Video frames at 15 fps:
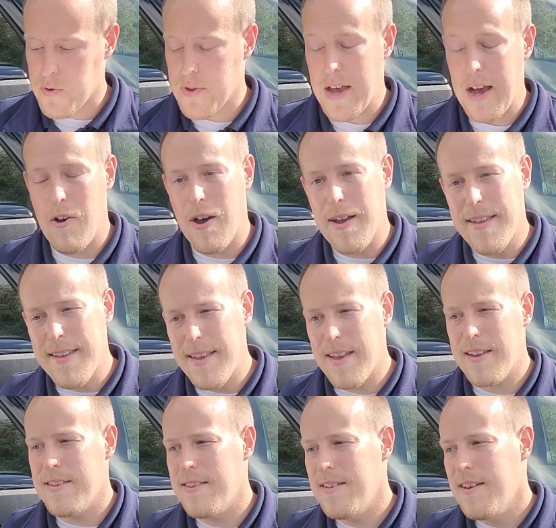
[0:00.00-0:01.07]
Now,
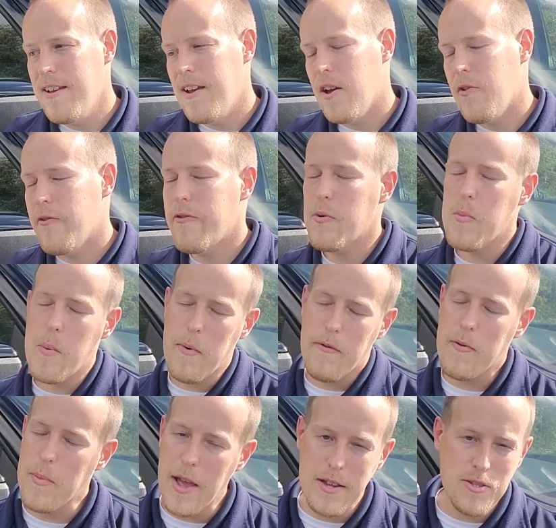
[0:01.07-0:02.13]
again, if you remember
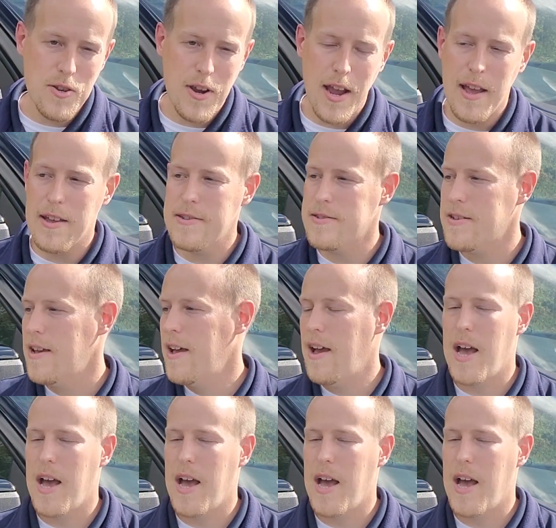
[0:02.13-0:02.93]
from last year, guys,